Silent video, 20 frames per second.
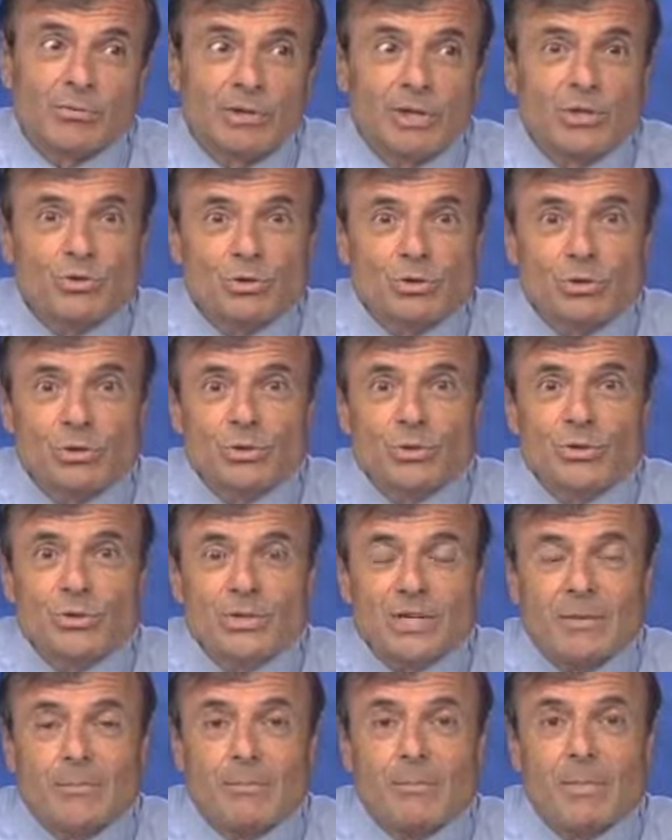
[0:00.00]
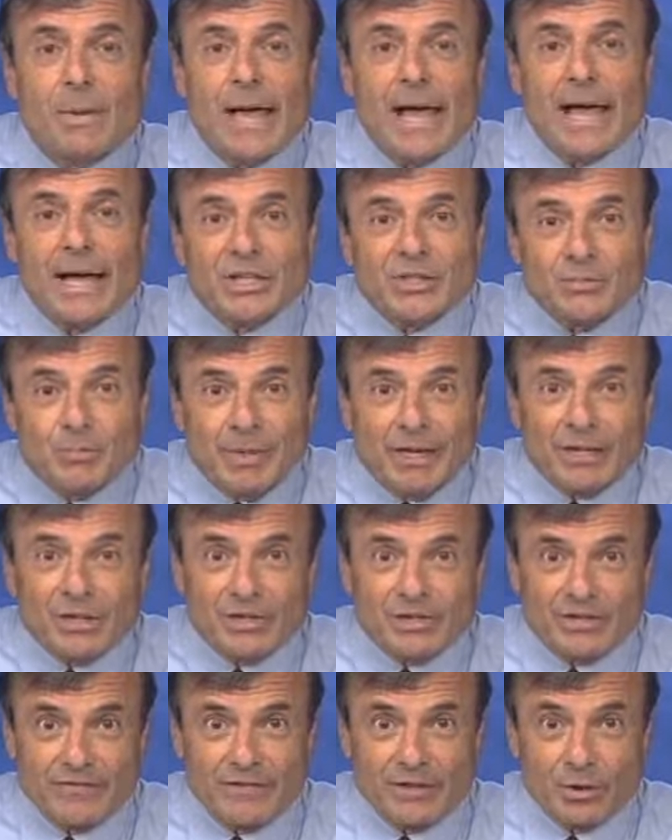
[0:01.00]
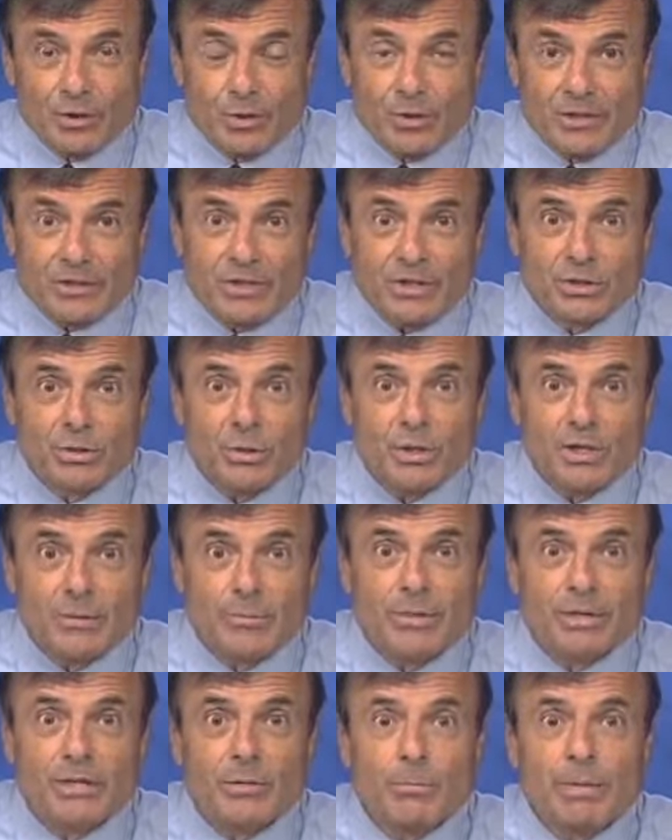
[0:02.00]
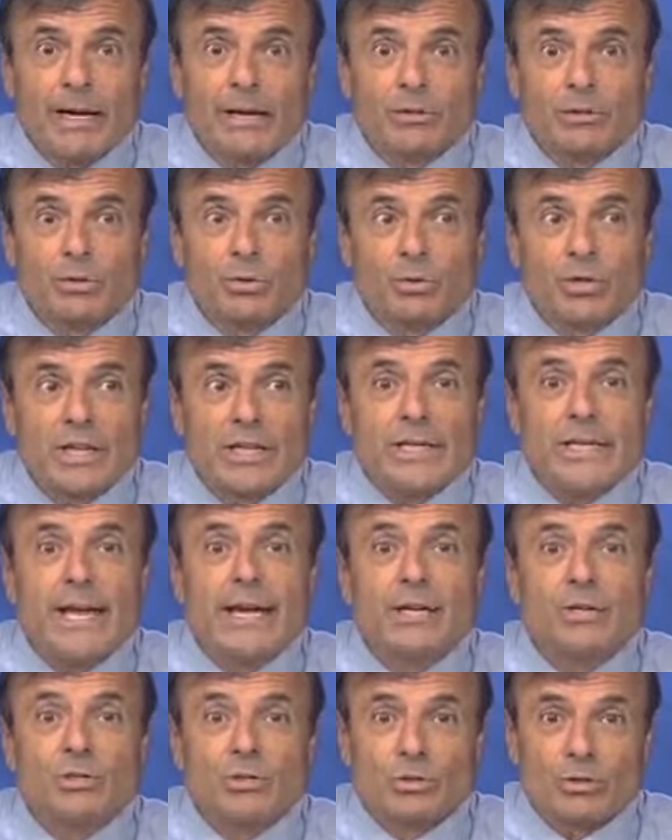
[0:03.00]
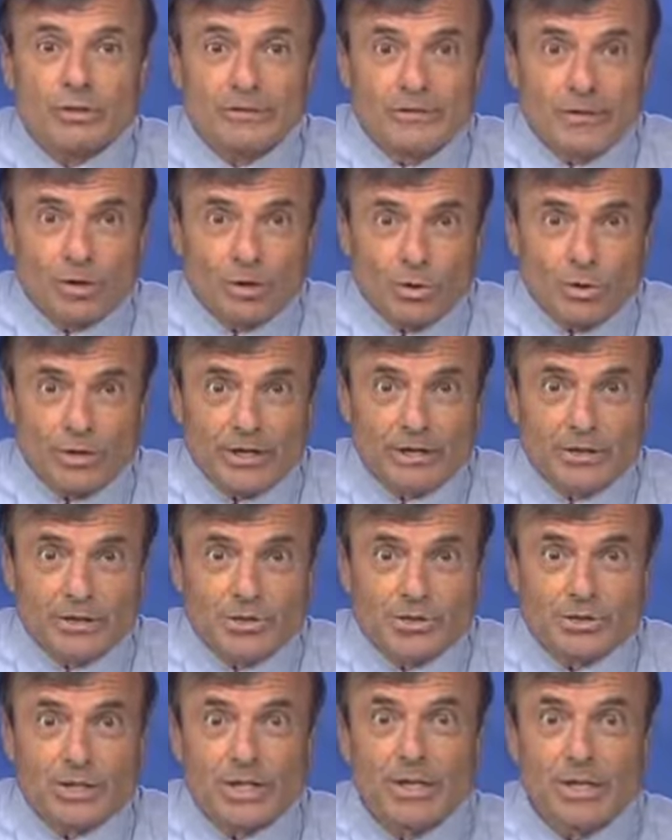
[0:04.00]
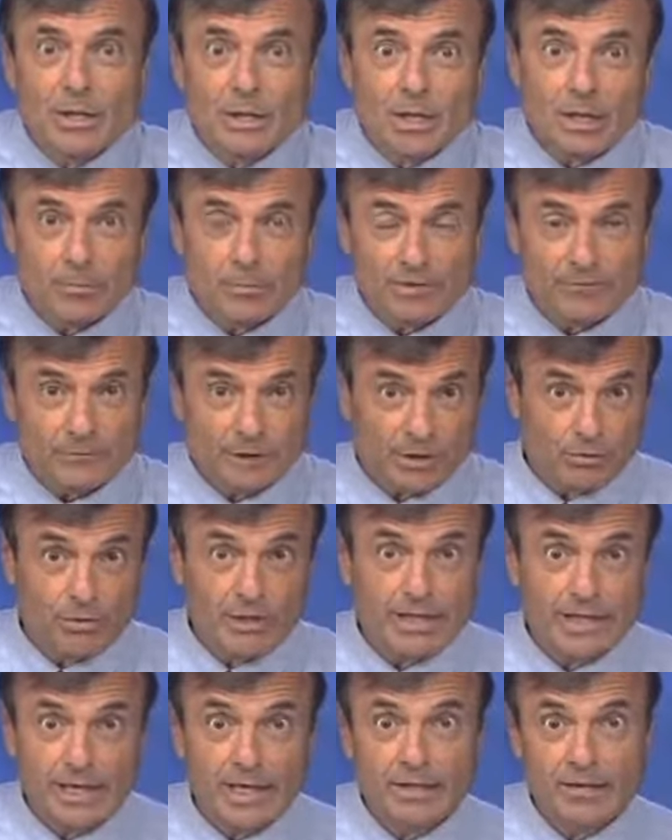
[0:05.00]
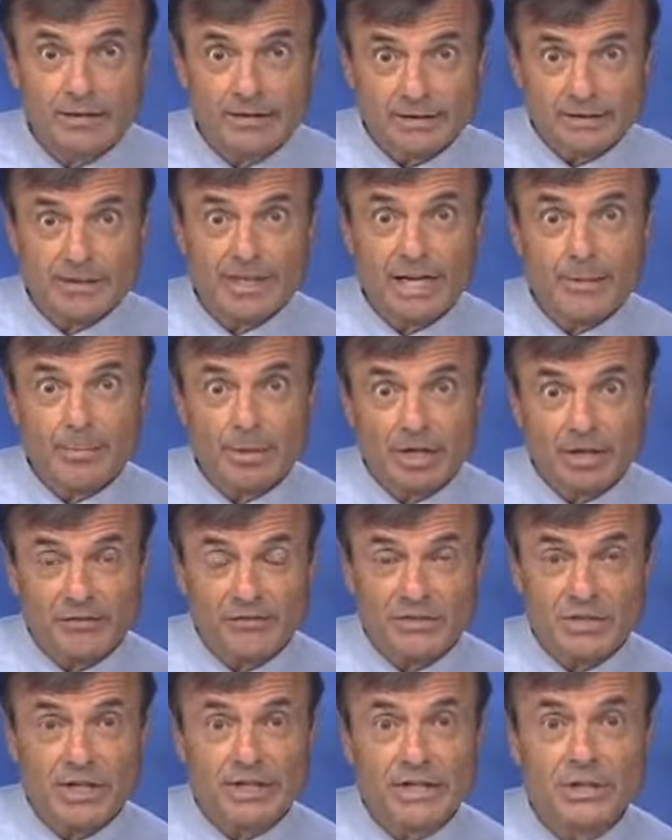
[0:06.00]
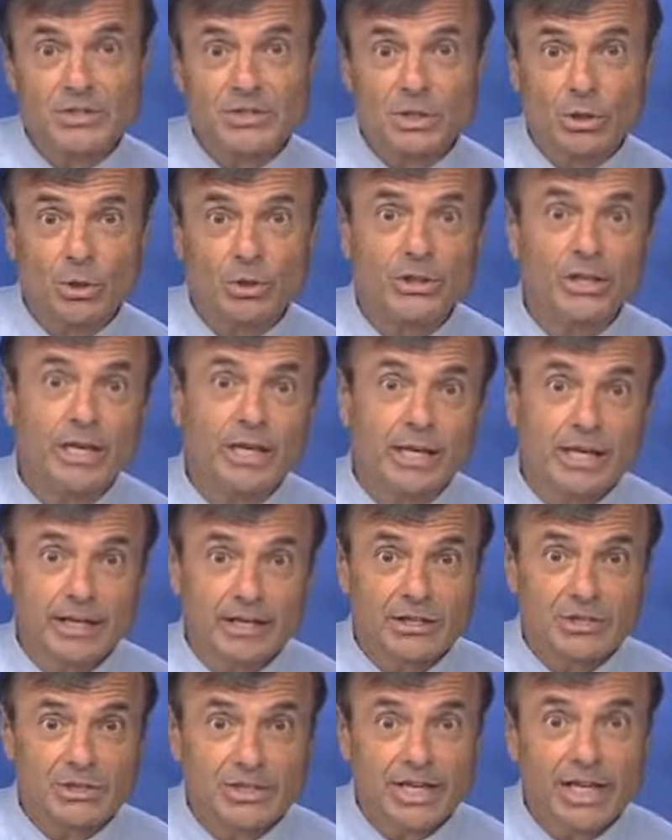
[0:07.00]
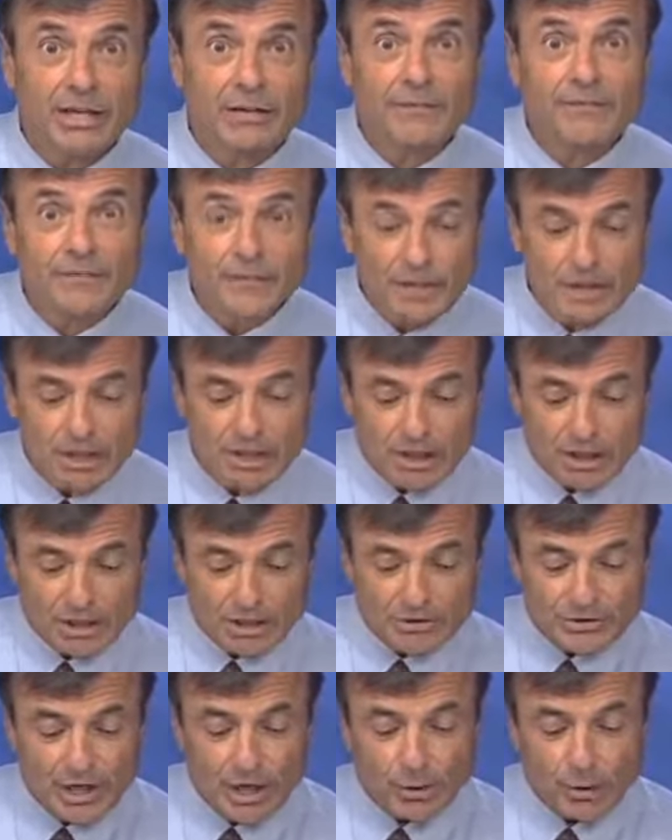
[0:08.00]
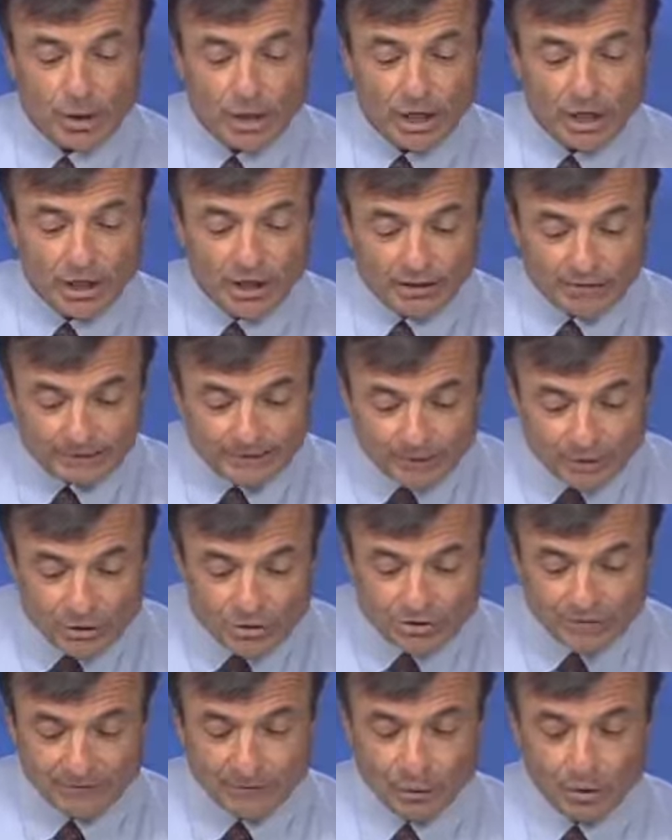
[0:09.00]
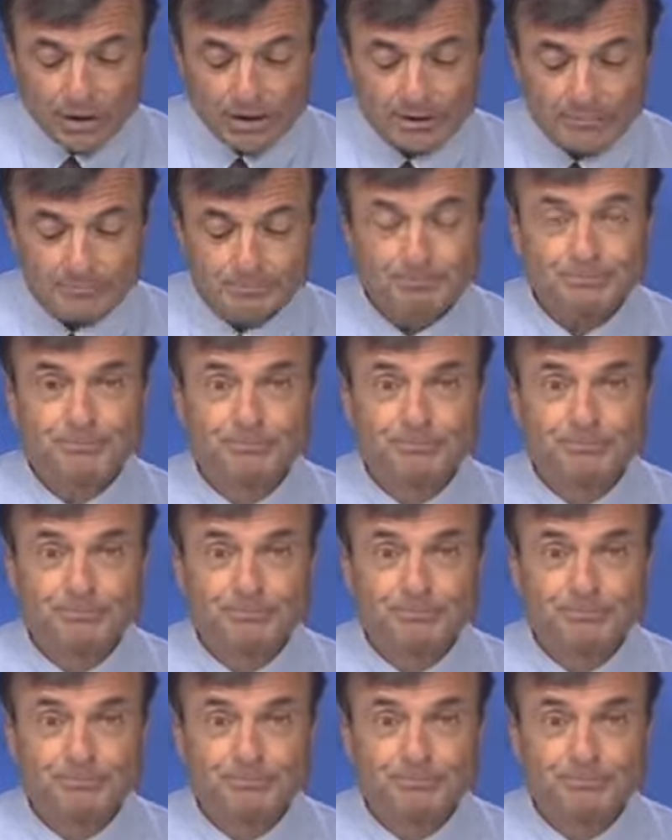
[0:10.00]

introduce some aspects of the course, to talk a bit about the nature of the course, before I really get into the topic of statistical thinking itself. So, first of all,